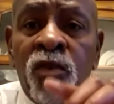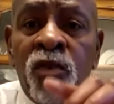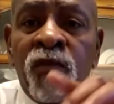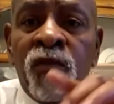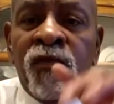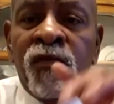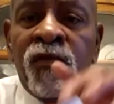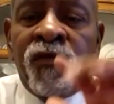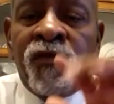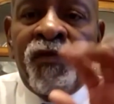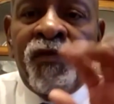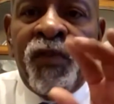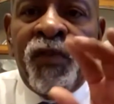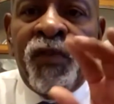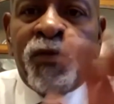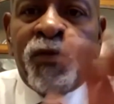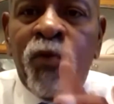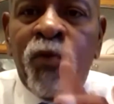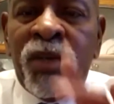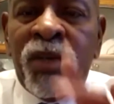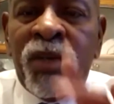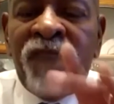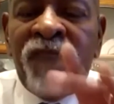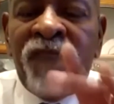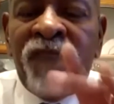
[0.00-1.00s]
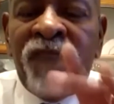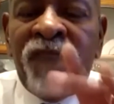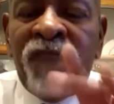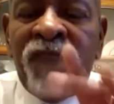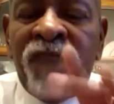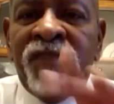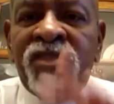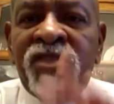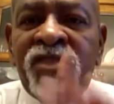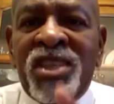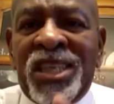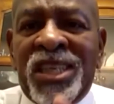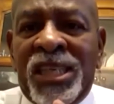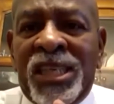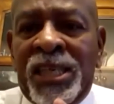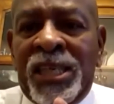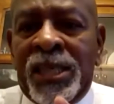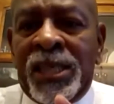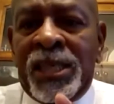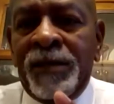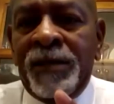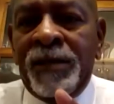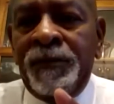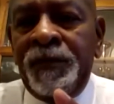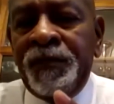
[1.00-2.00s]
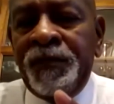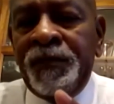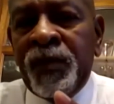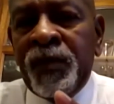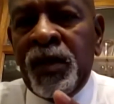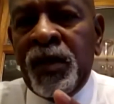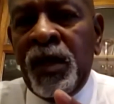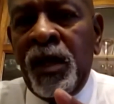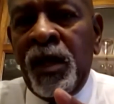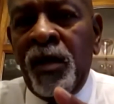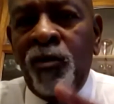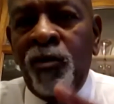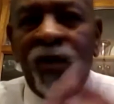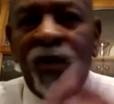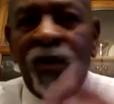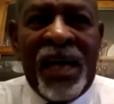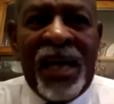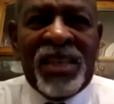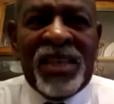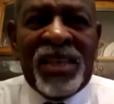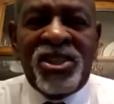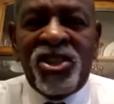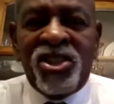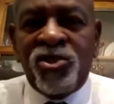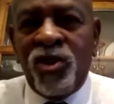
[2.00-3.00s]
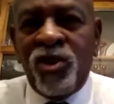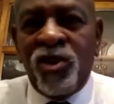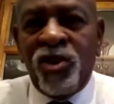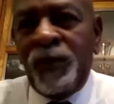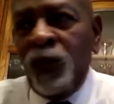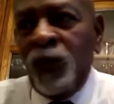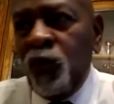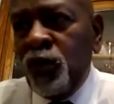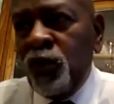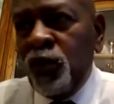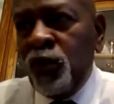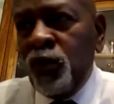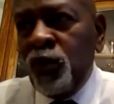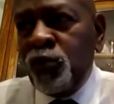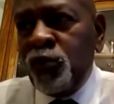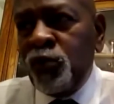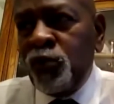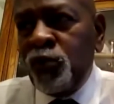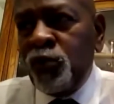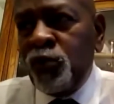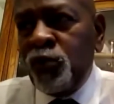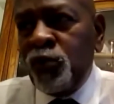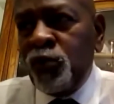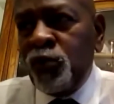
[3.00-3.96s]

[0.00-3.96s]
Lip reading: from 2015, well, I actually started before 2015.